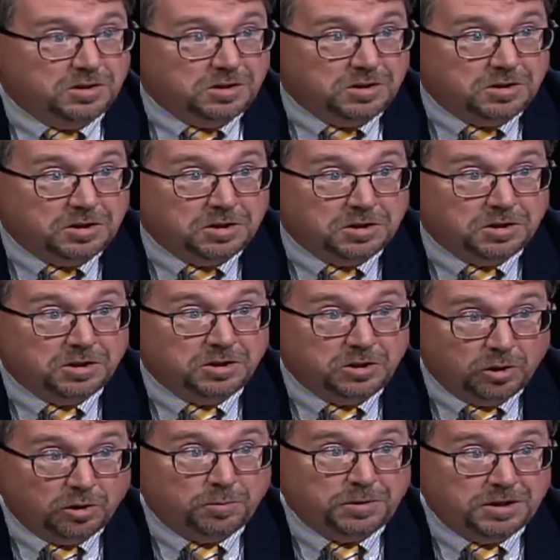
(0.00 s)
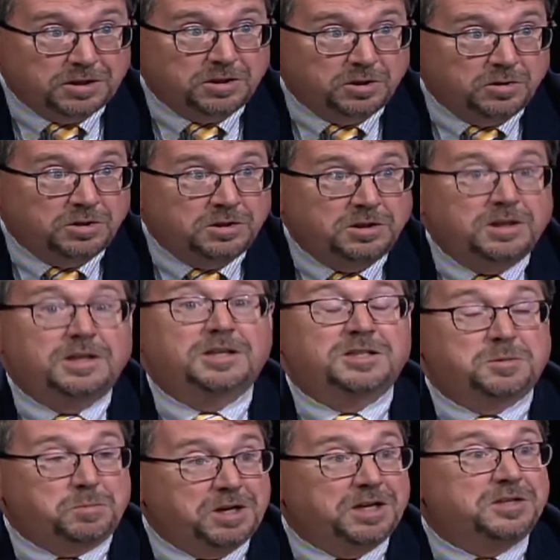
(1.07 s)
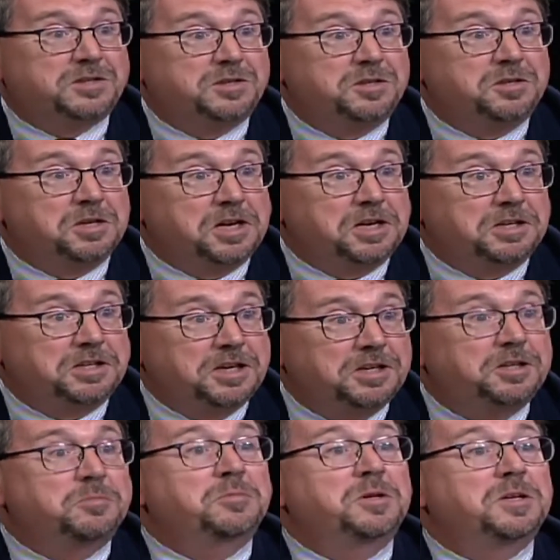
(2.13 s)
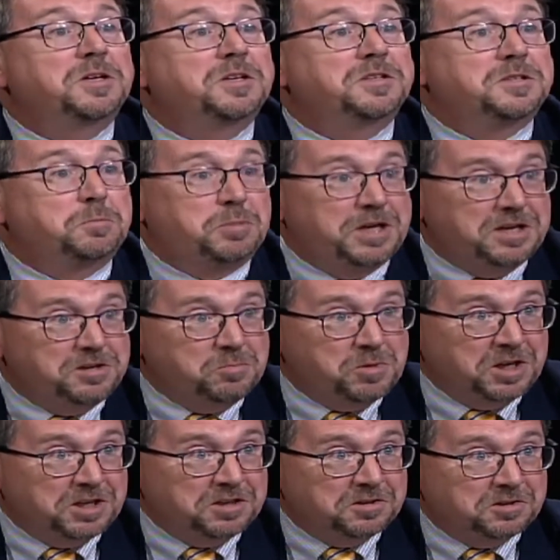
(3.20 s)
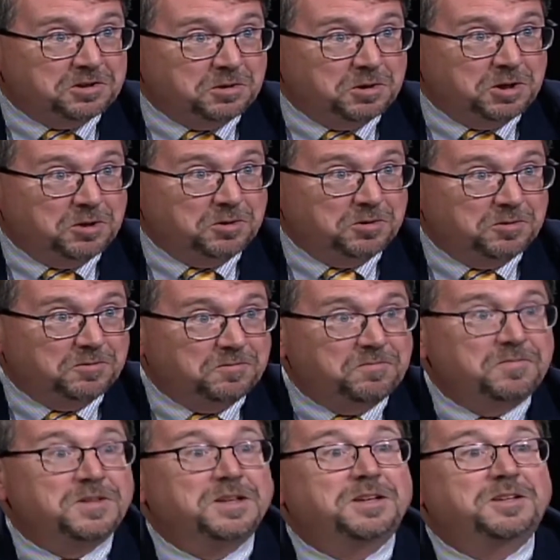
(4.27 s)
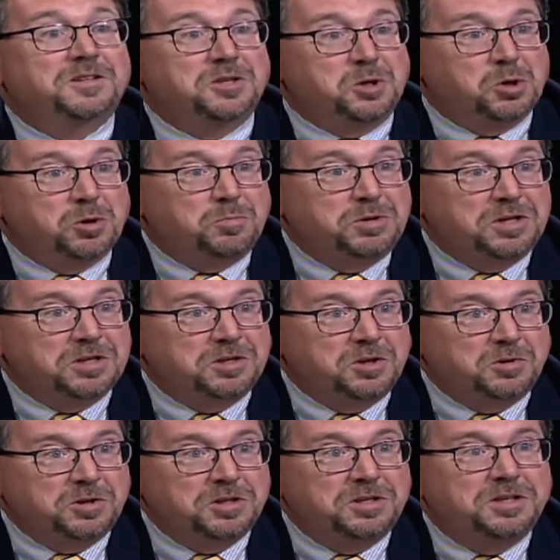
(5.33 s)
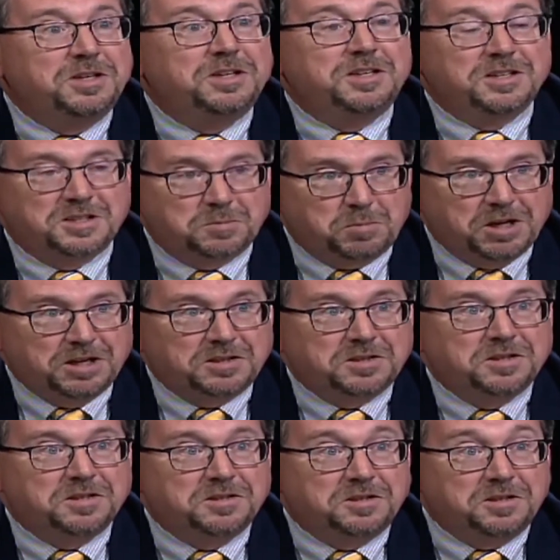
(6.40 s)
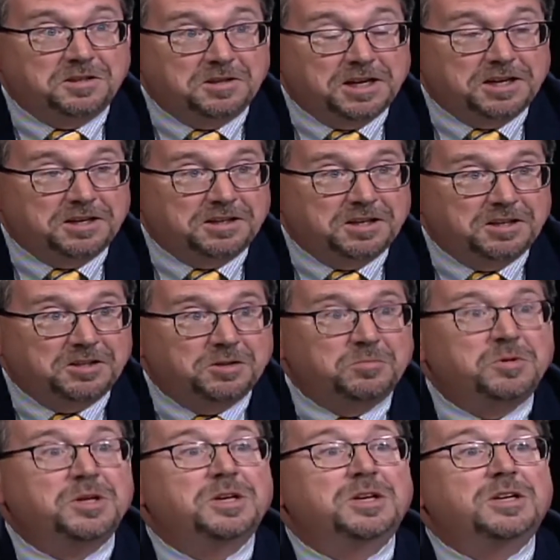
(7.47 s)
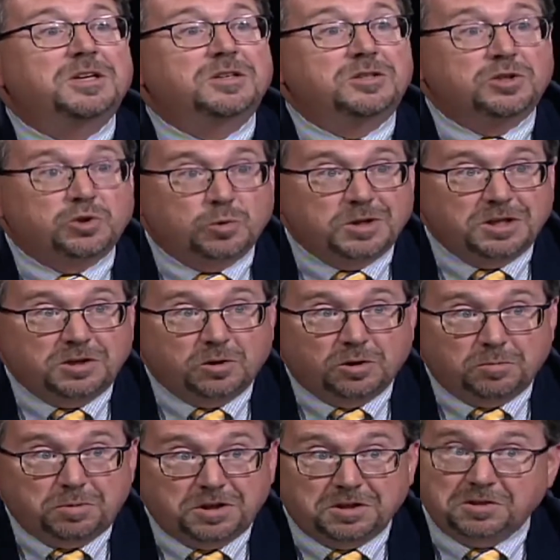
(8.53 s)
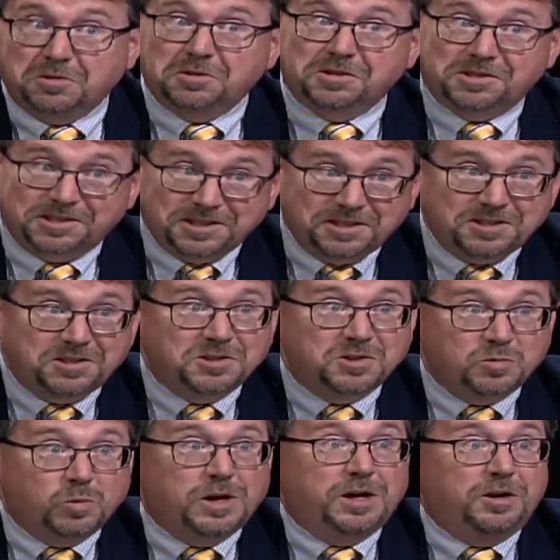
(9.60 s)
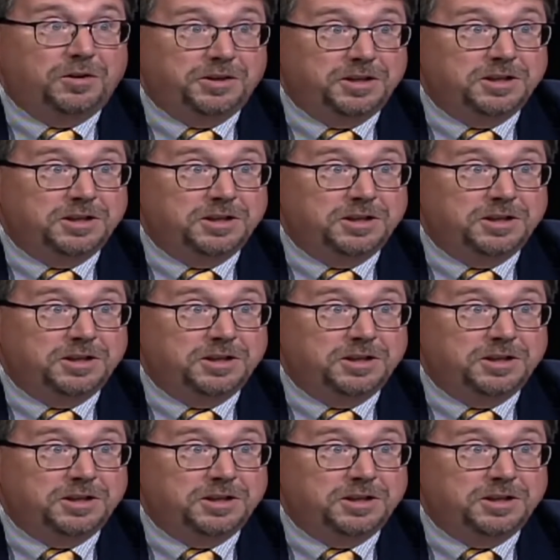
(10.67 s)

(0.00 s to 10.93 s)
The European Union expects the United Kingdom to pay the money that they're owed. The European Union expects the United Kingdom to treat European Union citizens well